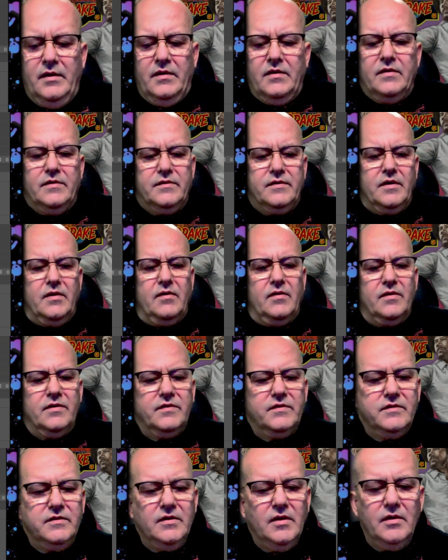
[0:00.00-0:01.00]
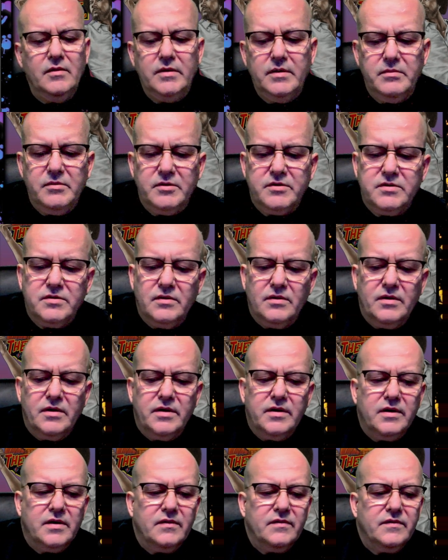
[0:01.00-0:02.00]
So slowly but surely
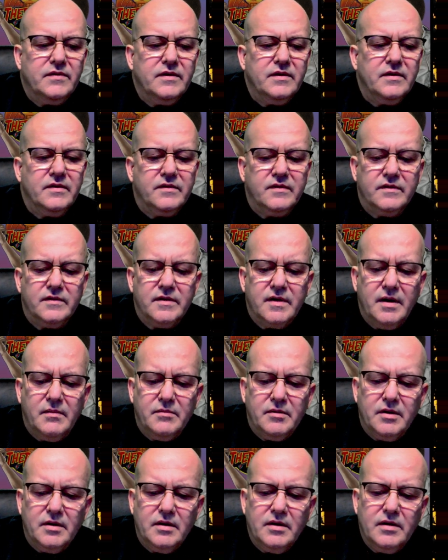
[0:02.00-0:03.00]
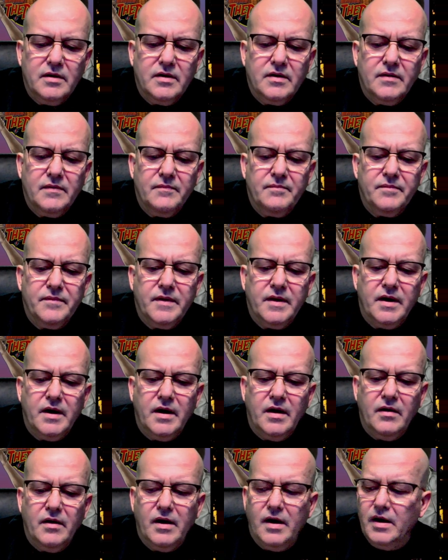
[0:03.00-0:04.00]
you can see this is coming along.
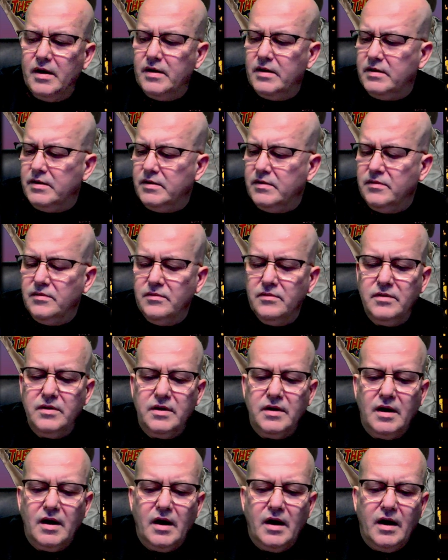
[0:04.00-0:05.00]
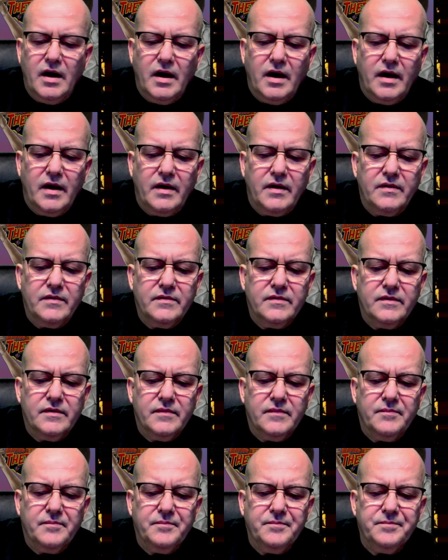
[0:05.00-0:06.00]
Now I'm going to do the eyes.
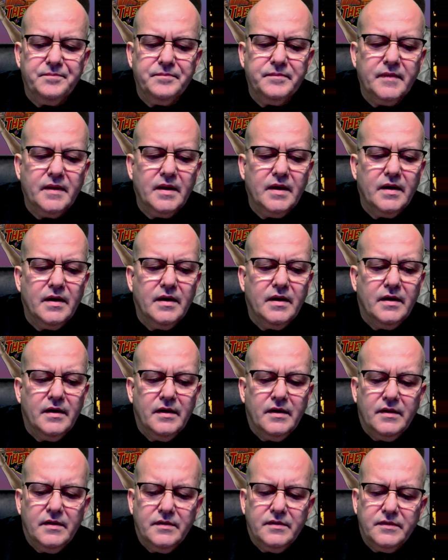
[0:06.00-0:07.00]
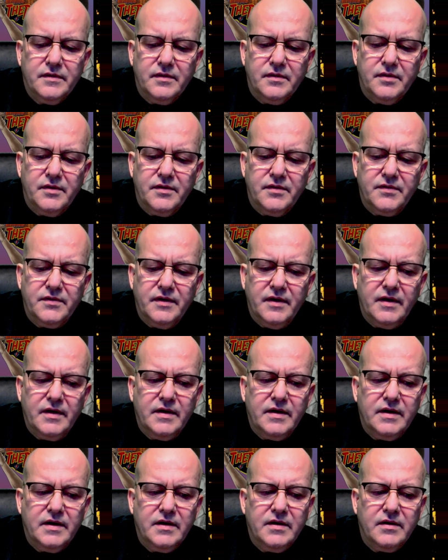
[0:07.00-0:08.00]
So this
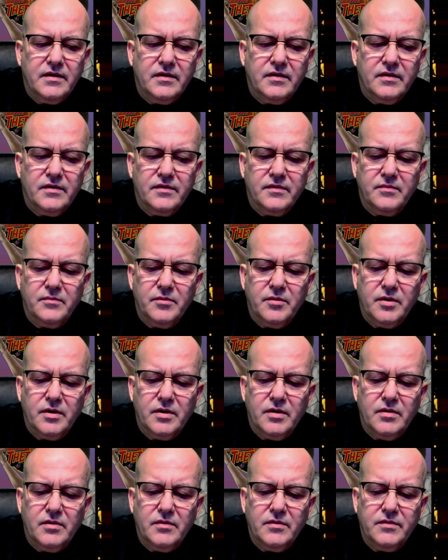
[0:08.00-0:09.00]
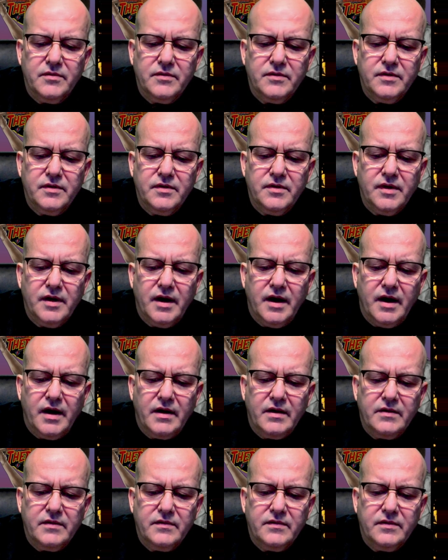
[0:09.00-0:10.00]
eye here is more close to
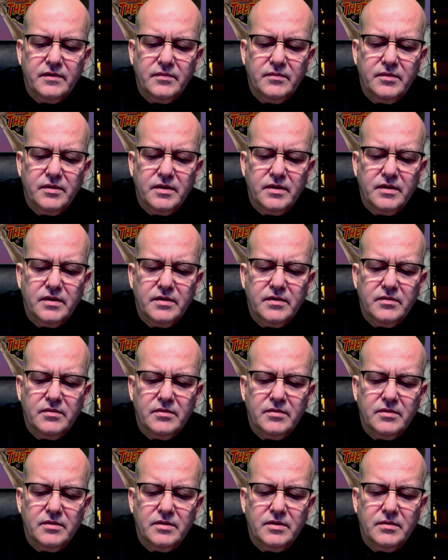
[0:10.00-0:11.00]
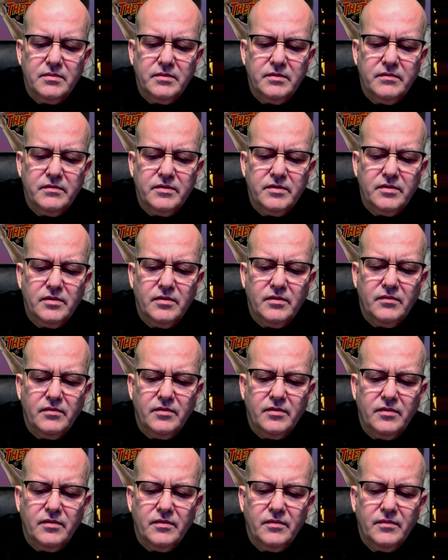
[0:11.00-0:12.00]
that. So we're going to do a little bit of an
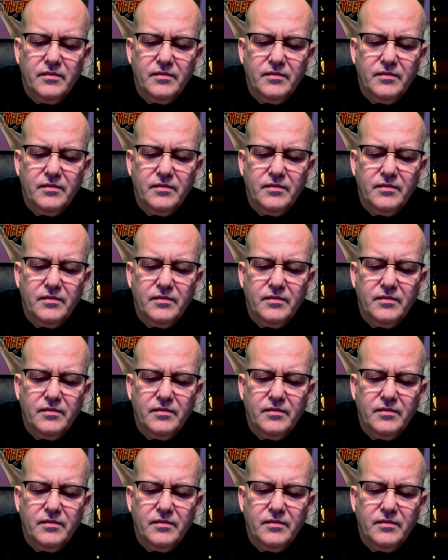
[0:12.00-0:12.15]
oval.